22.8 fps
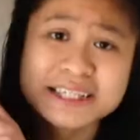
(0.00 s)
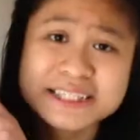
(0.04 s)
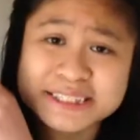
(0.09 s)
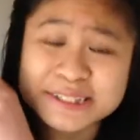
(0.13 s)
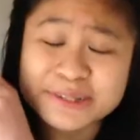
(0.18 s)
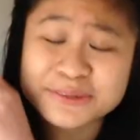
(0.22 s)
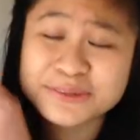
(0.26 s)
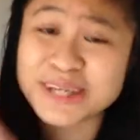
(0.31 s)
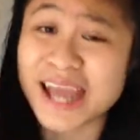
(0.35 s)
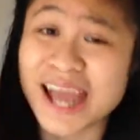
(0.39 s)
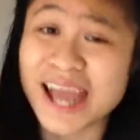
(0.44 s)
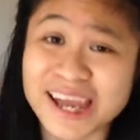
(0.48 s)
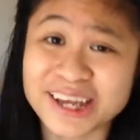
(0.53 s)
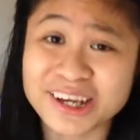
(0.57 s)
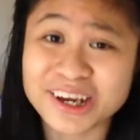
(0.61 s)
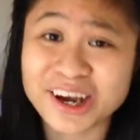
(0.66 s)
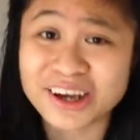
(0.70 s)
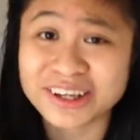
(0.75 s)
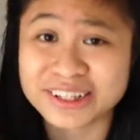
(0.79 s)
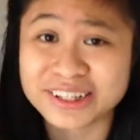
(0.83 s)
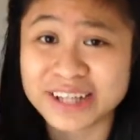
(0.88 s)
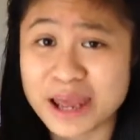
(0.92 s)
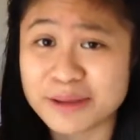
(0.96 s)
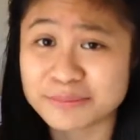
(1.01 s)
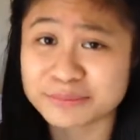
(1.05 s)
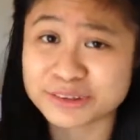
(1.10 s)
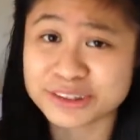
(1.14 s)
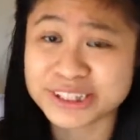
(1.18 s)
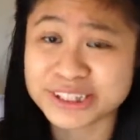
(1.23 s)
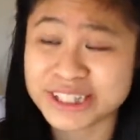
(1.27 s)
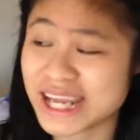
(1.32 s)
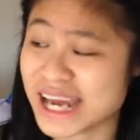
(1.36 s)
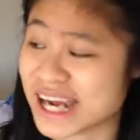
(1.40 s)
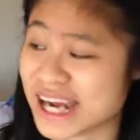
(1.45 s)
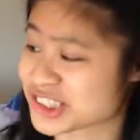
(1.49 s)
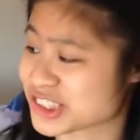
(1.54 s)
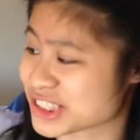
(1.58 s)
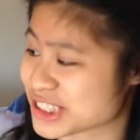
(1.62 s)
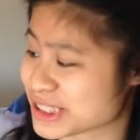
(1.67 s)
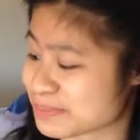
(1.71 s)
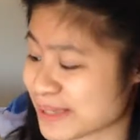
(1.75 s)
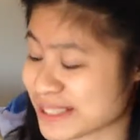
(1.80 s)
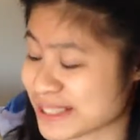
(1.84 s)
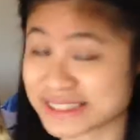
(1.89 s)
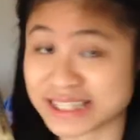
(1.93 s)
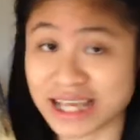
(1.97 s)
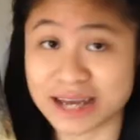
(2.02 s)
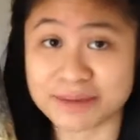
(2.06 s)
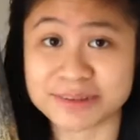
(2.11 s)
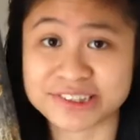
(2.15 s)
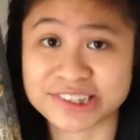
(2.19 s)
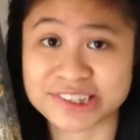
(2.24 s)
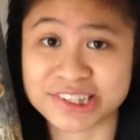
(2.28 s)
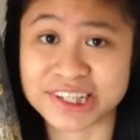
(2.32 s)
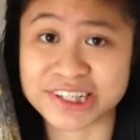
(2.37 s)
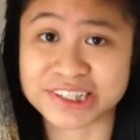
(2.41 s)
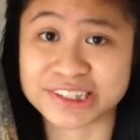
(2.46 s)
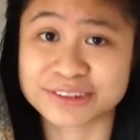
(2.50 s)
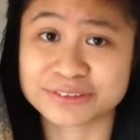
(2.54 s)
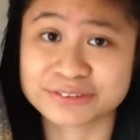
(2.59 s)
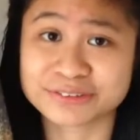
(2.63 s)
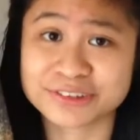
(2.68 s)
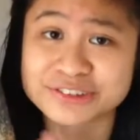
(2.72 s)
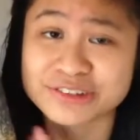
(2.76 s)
So yeah, I got an Ember in the Ashes by Sabata here,